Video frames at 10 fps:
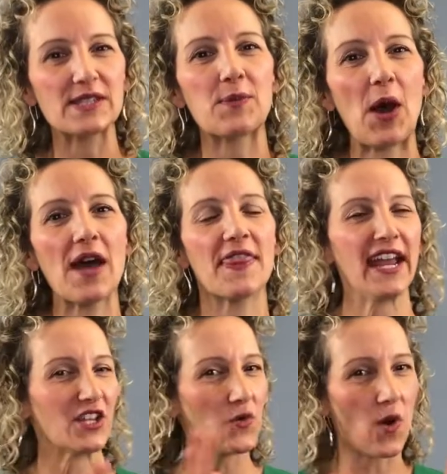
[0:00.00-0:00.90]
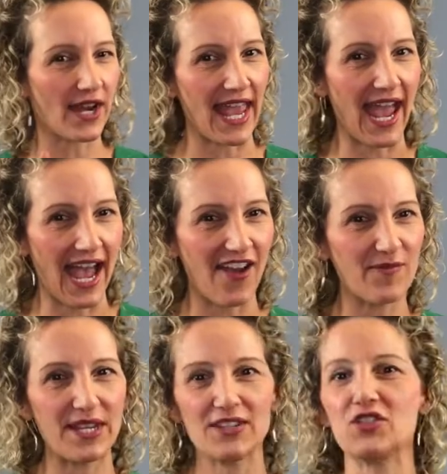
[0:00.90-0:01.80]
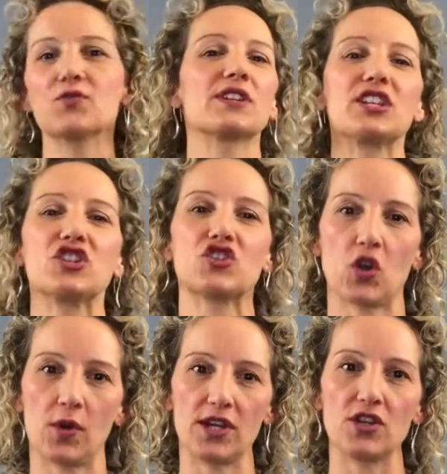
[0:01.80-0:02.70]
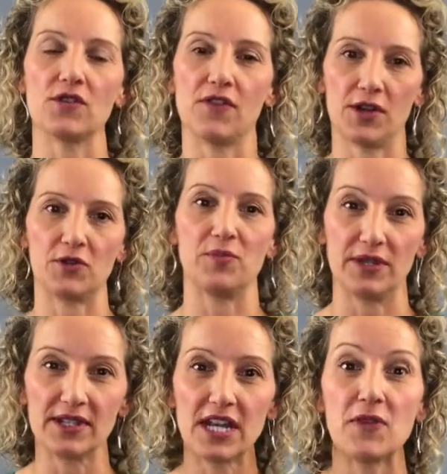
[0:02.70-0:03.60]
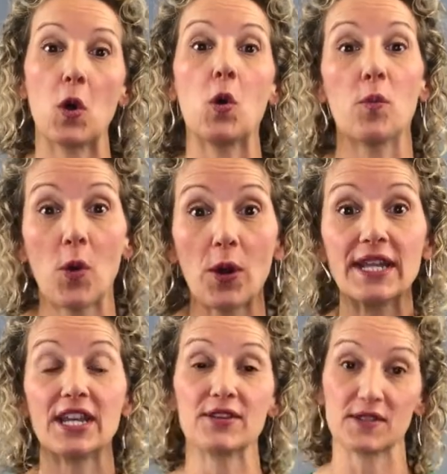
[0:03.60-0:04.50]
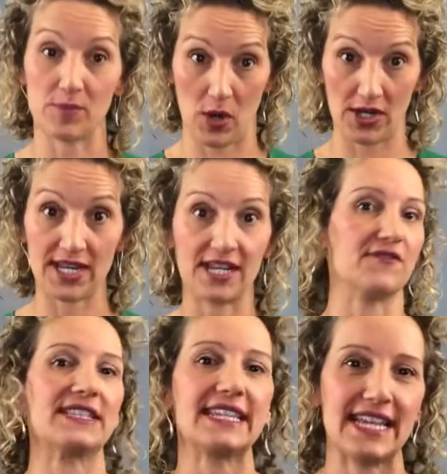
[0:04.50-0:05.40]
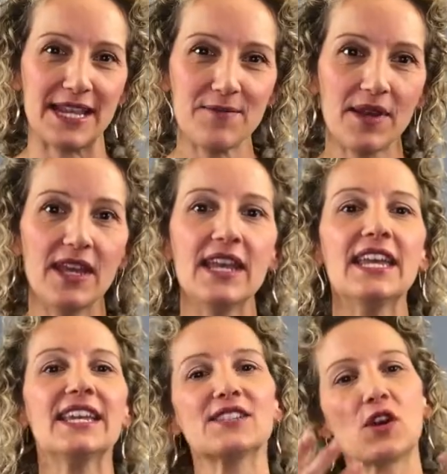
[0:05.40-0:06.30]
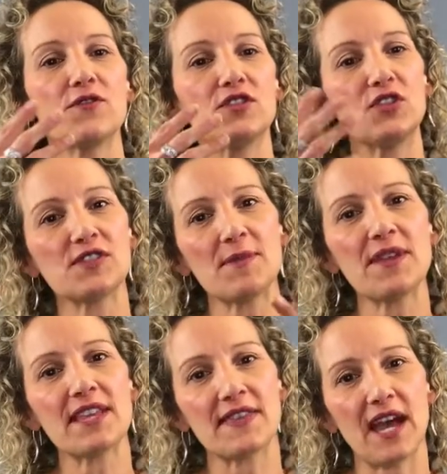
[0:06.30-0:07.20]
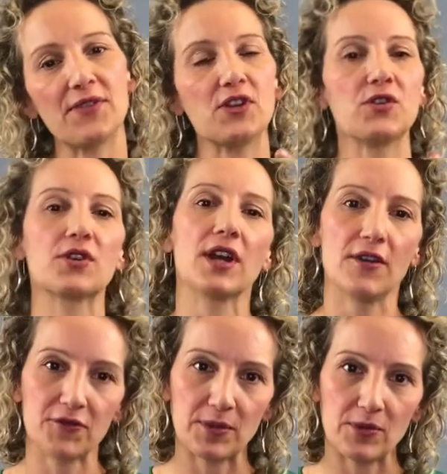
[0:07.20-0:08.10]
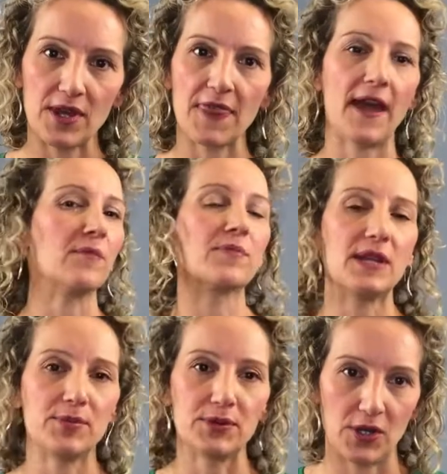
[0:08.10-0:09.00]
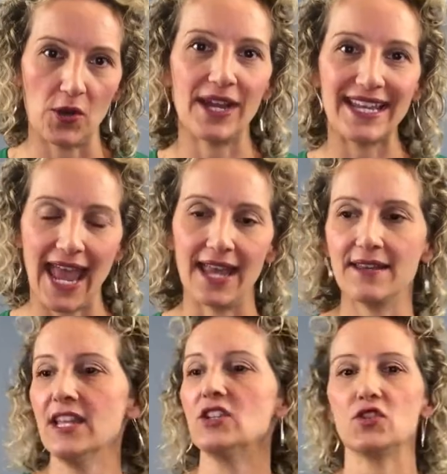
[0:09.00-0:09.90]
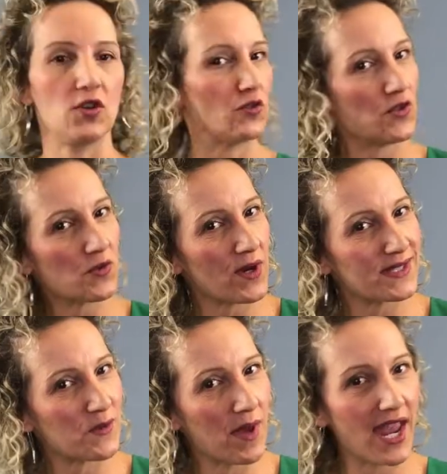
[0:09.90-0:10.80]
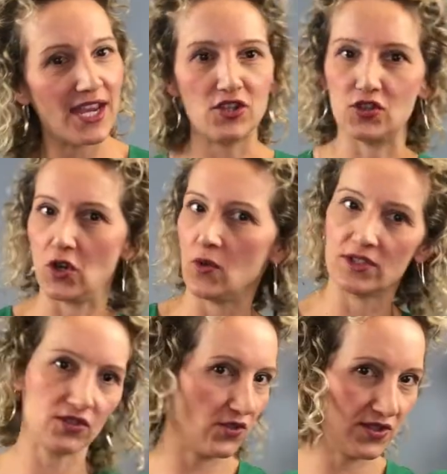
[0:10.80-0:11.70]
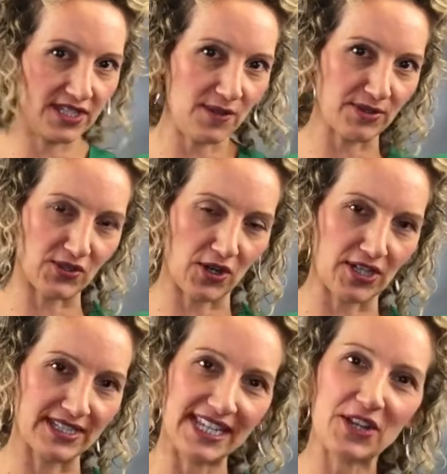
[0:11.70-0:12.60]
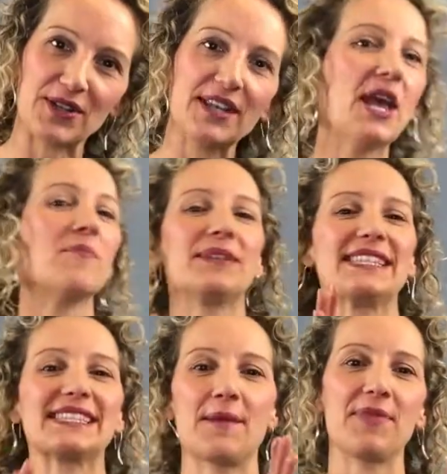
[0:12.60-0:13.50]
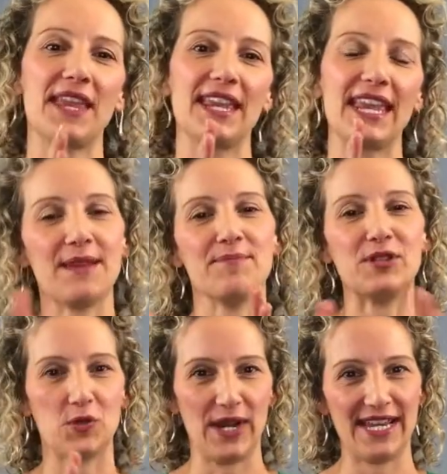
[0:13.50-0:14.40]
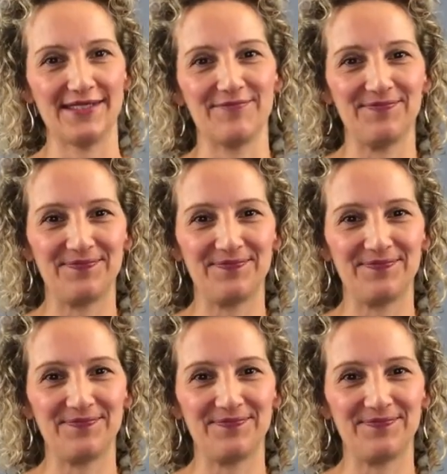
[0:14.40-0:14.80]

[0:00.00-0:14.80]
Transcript: spot that you want to have because you're really showing your vulnerability. And the whole point here is a bonding of a team. So do something like that that you're comfortable with that people know. Again, don't do the resume, don't do the deepest, darkest darkest secret, but something in between.